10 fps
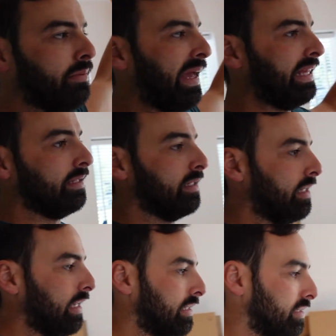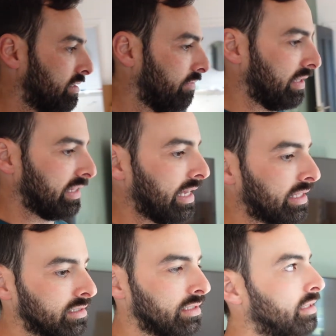pendant light and stuff like
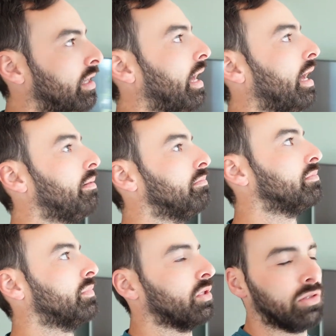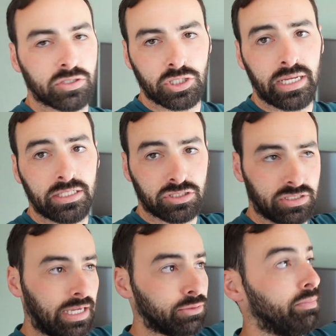that. Not the shade, just
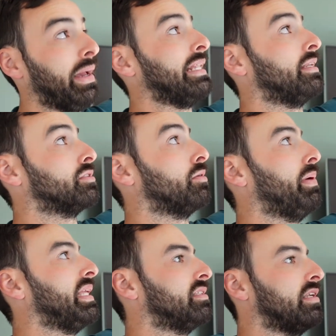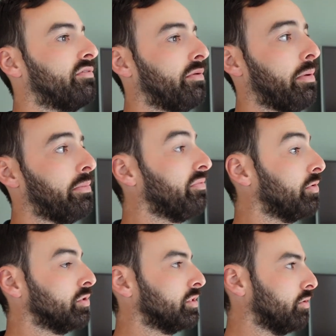the actual pendant. It's got paint in it from when we
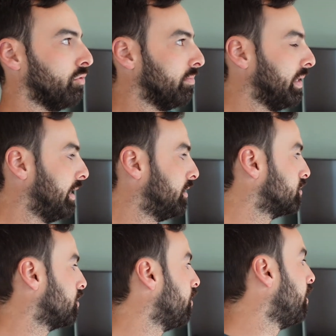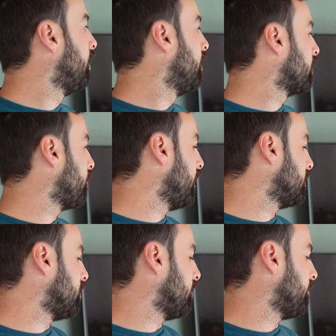first did the room ages ago.
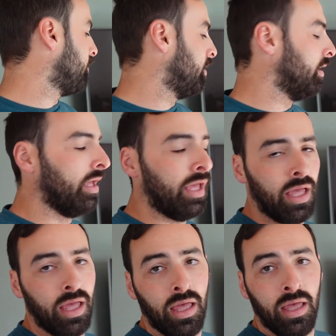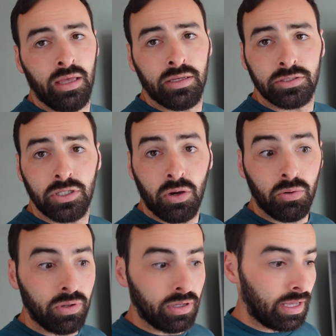Quiet off.
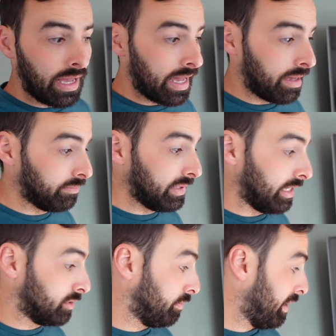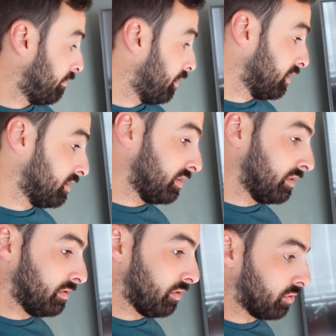So, yeah, so plan was
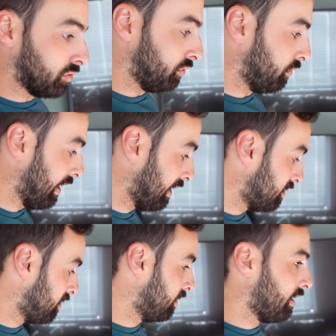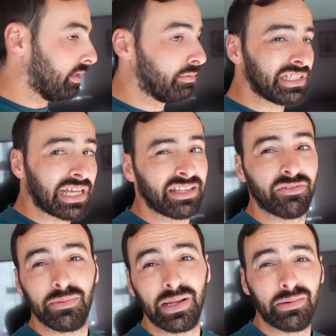not to do it, and then we sat there
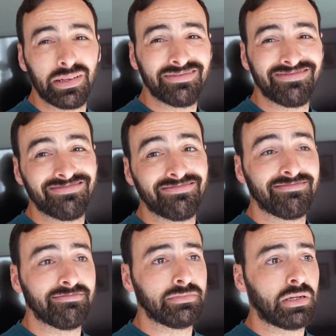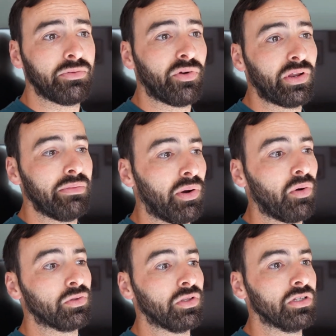for a minute and went, oh, well, we've already
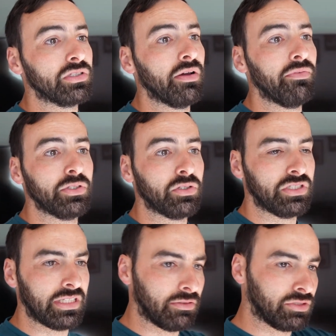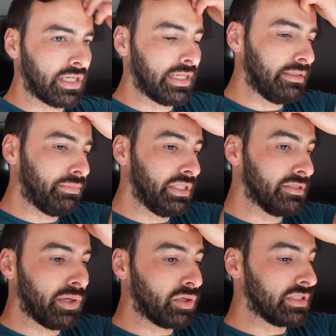bought all the stuff, it's all sitting outside, breeze
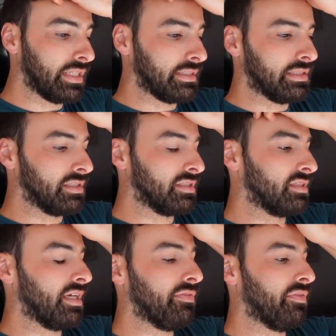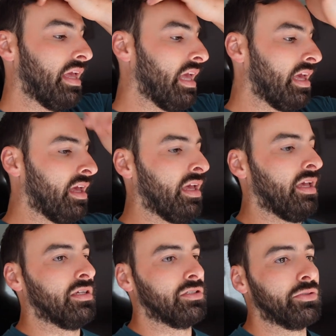blocks and lintels and stuff,
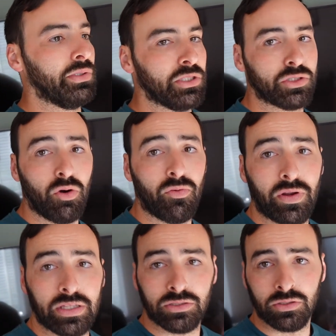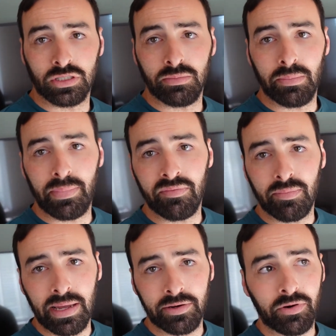so should we just go for it? So it's going to be a bit of a
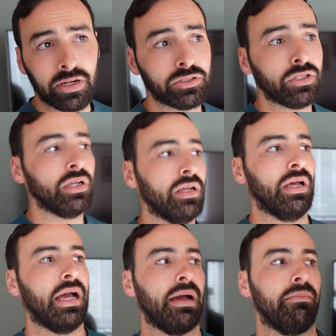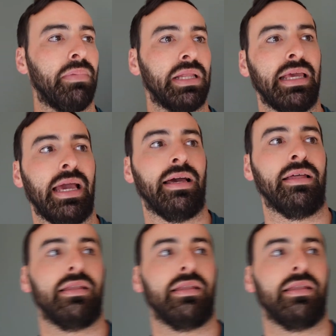mad rush, but yeah,